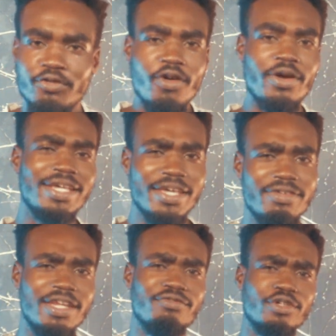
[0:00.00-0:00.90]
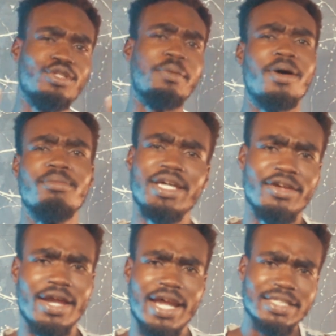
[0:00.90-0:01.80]
You've already given info to the public.
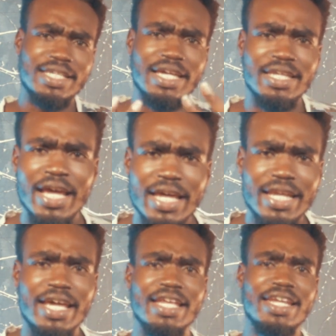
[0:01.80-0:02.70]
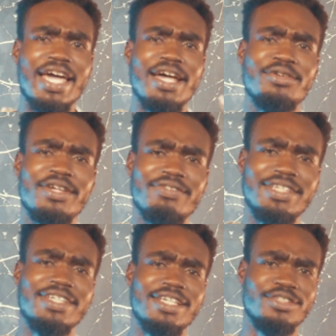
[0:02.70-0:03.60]
You are now saying they are doing
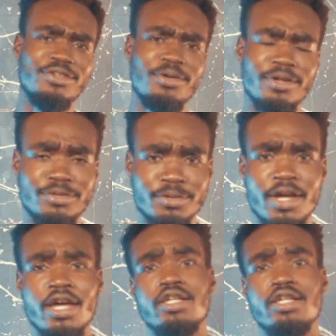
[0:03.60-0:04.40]
investigations. You don't want to.